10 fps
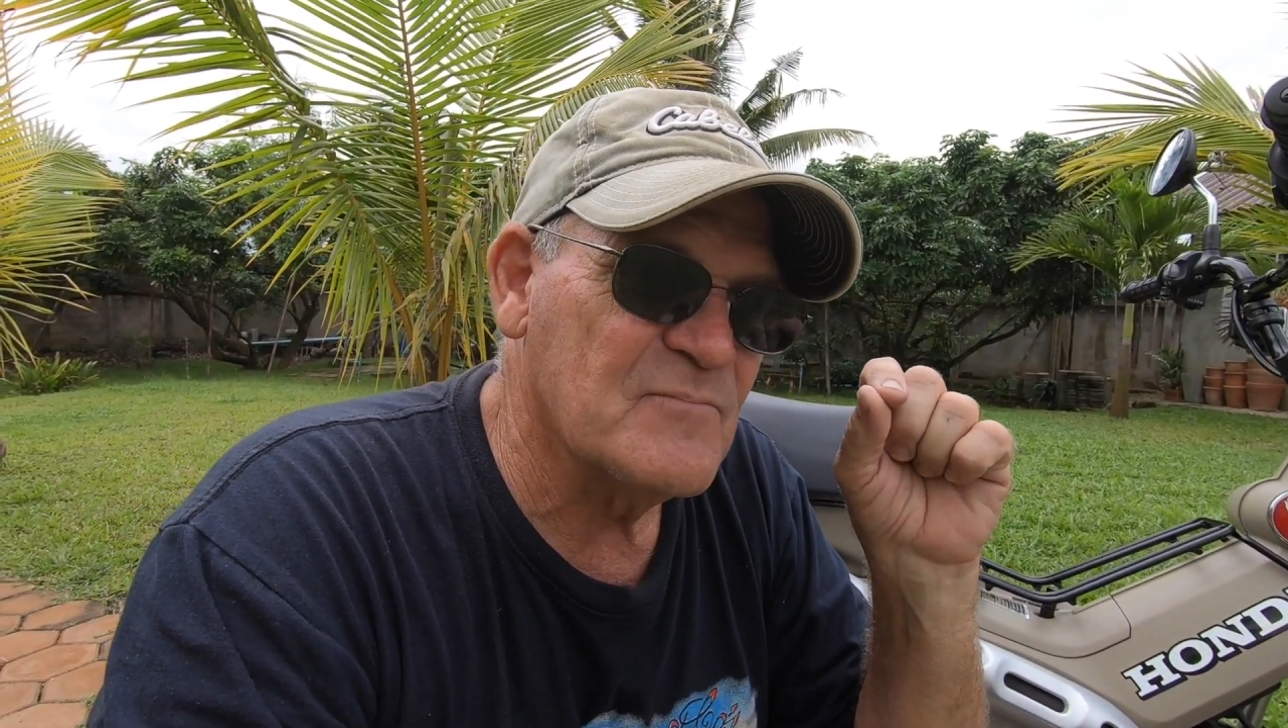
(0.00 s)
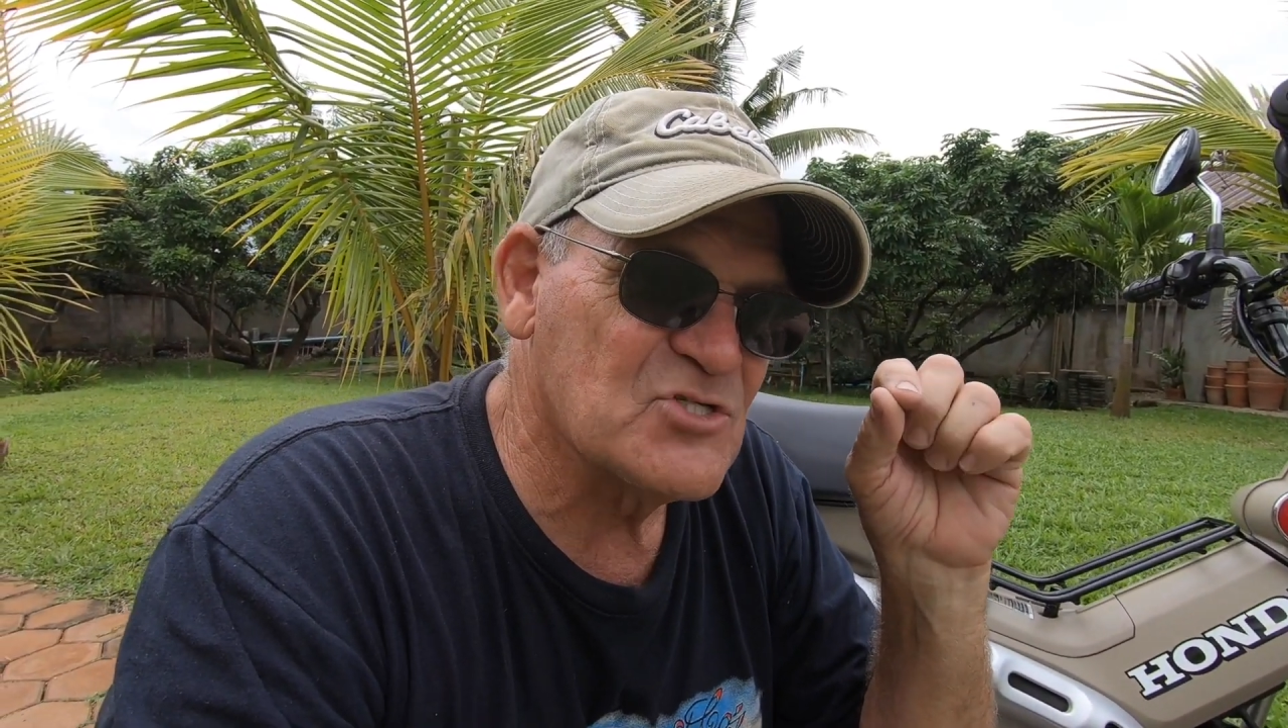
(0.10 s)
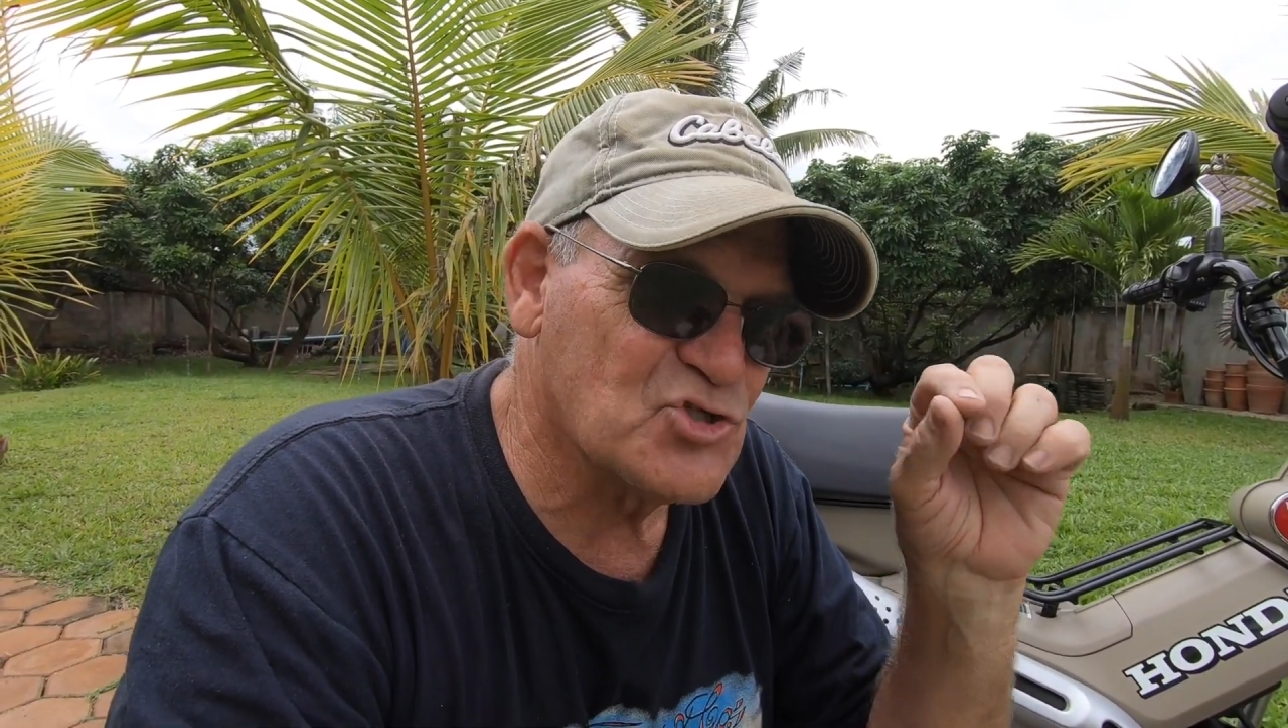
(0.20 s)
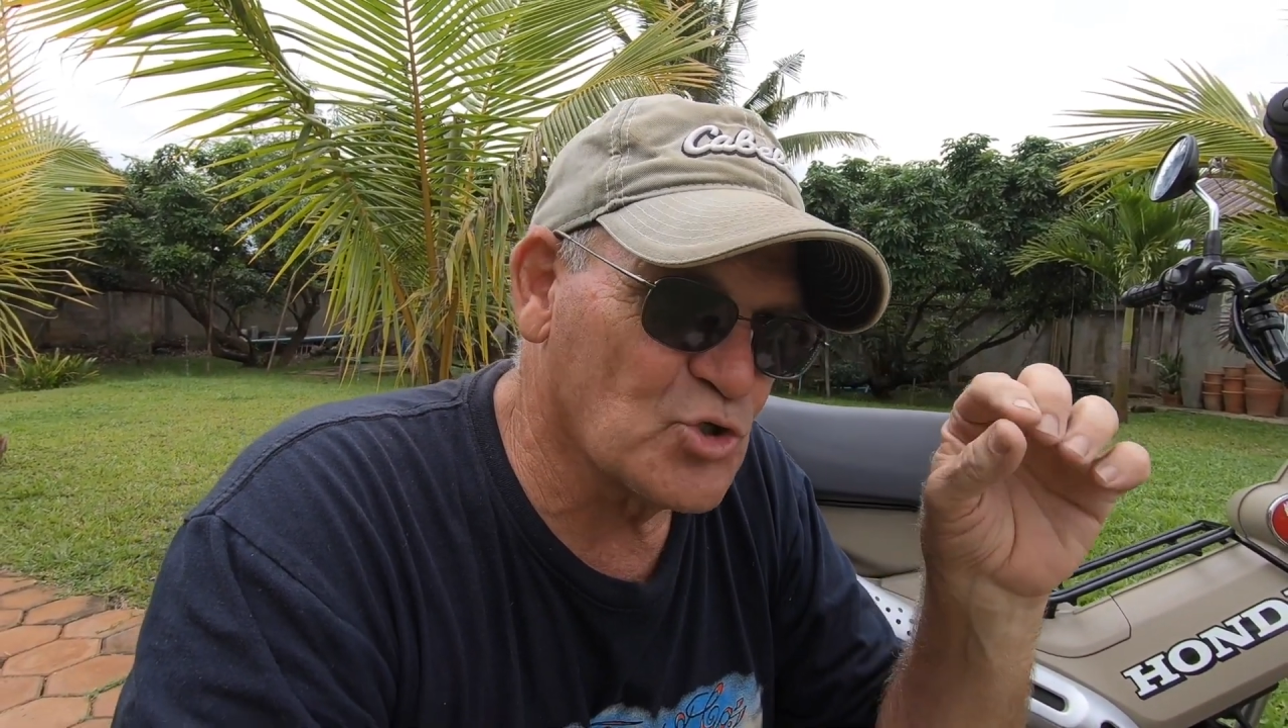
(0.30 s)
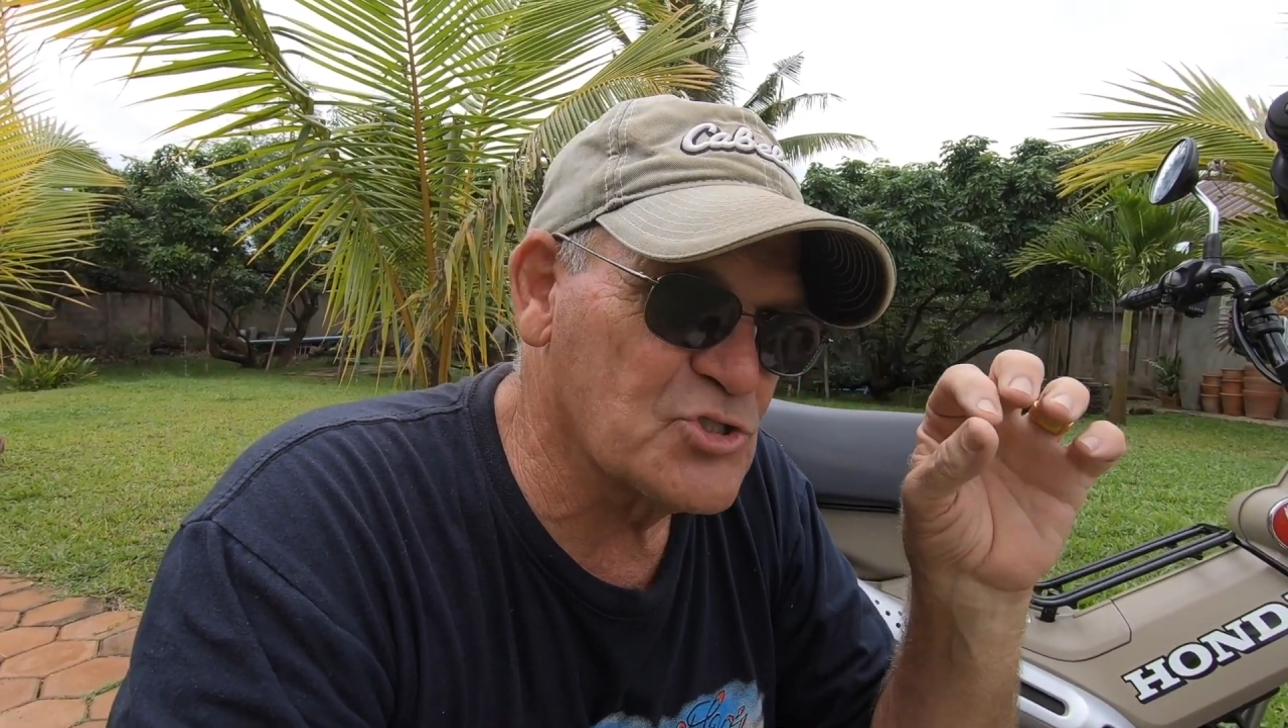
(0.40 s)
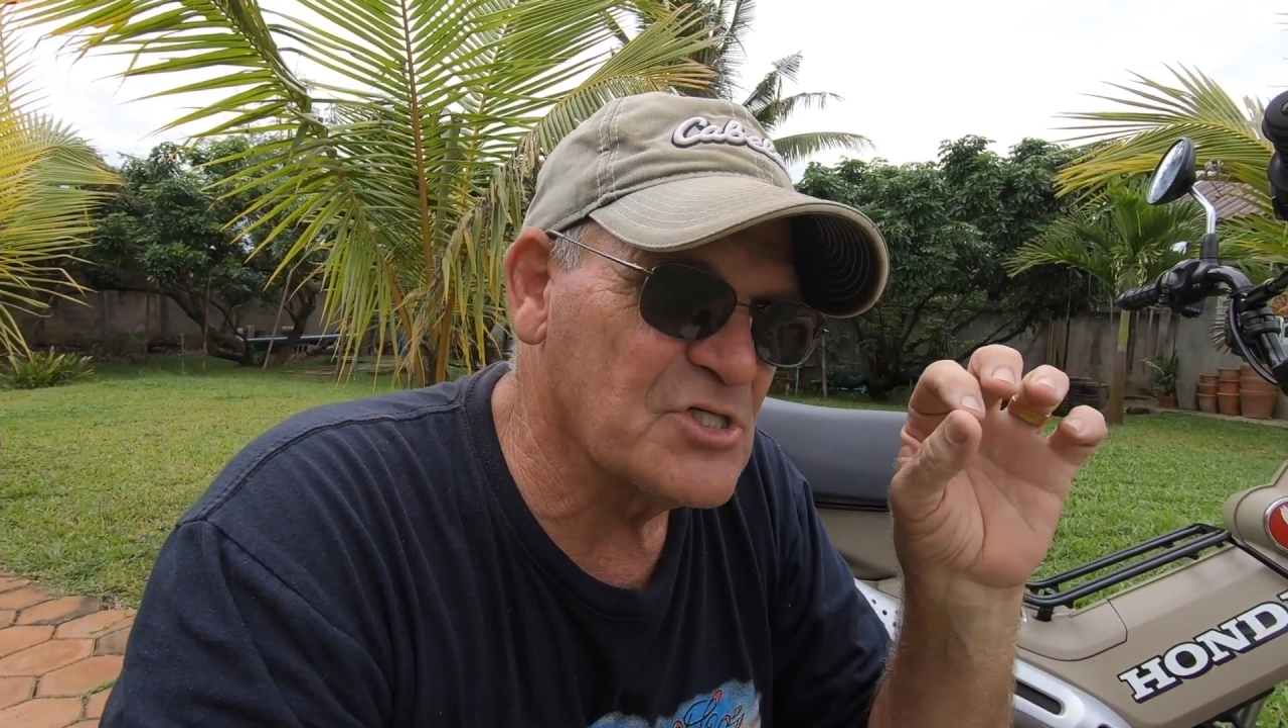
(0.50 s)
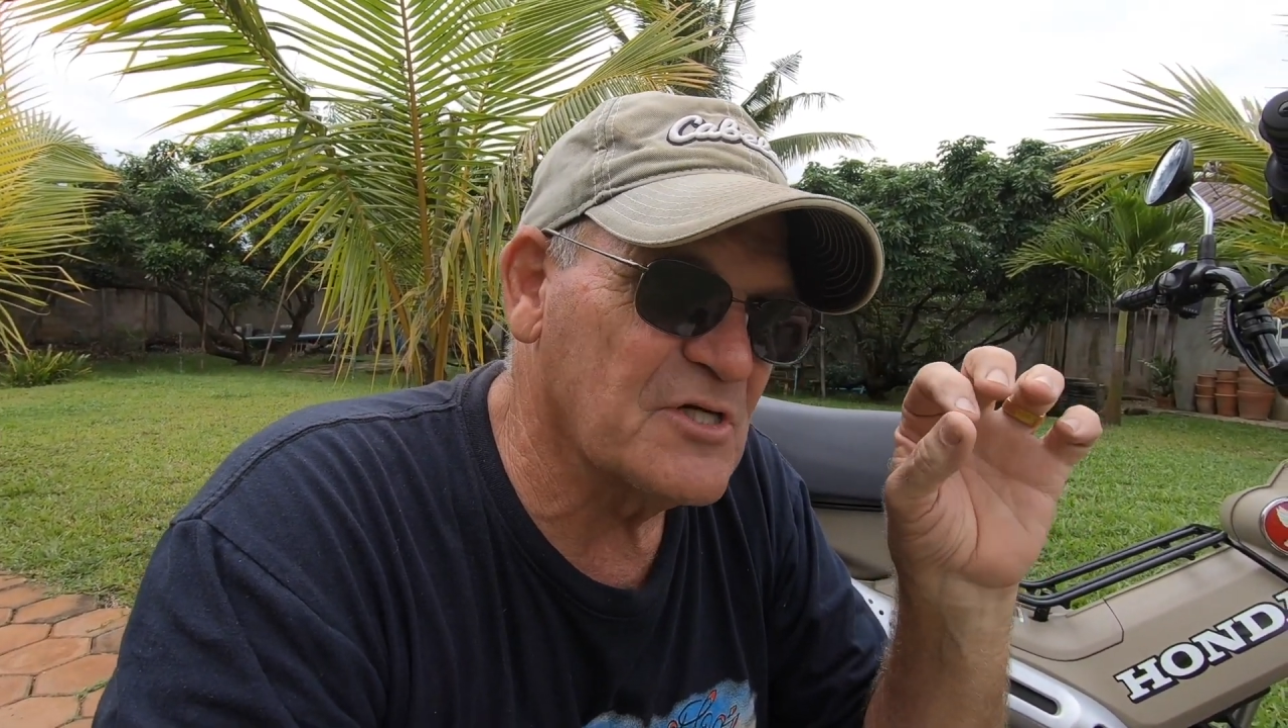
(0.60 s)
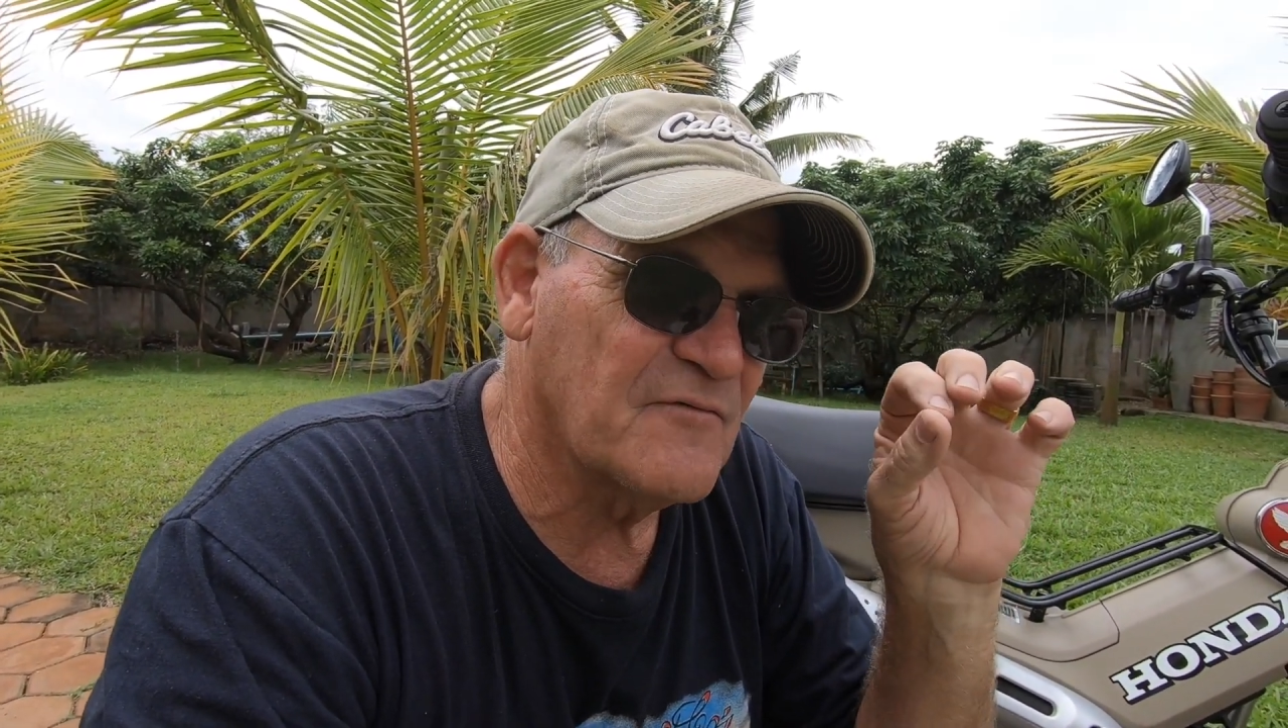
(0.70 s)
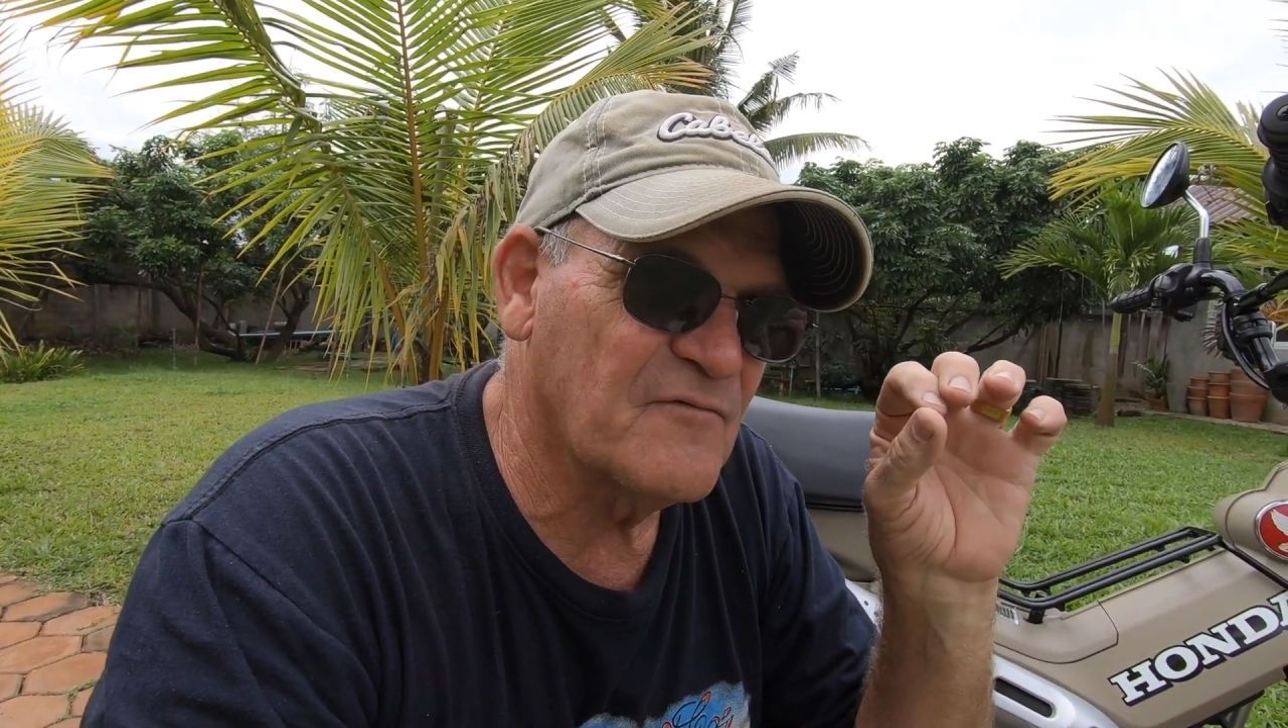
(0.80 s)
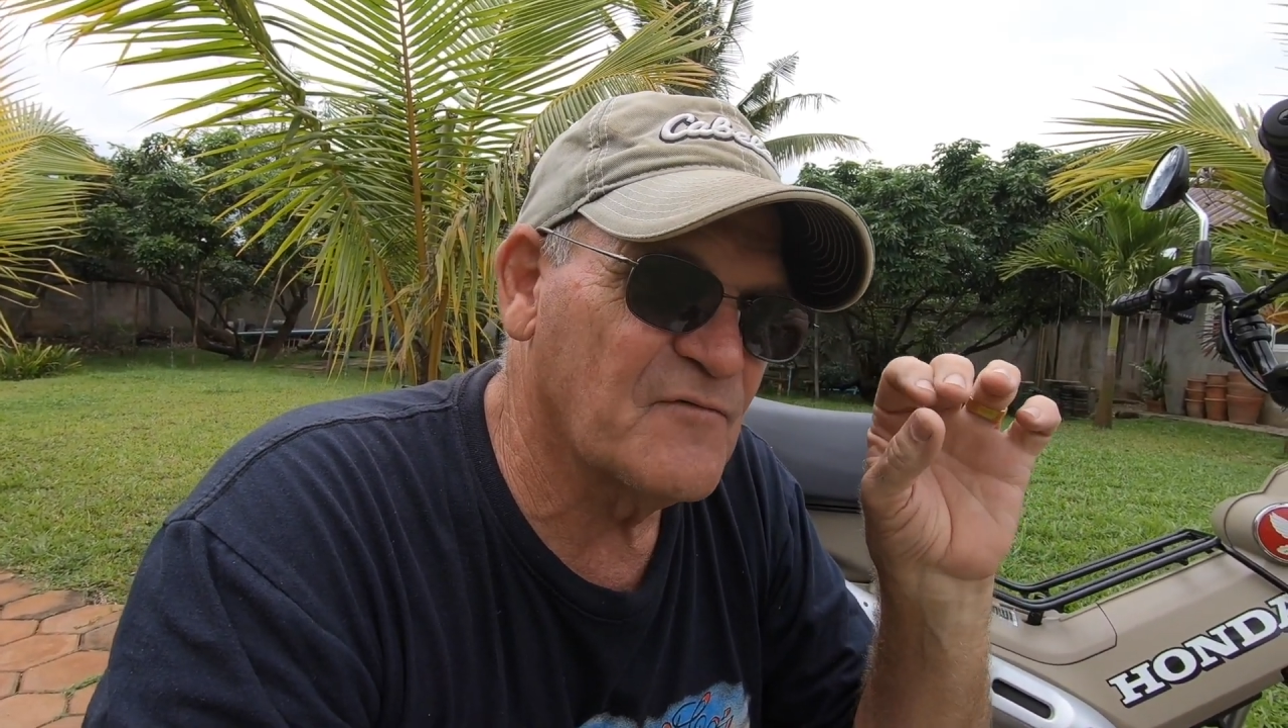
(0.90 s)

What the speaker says: searching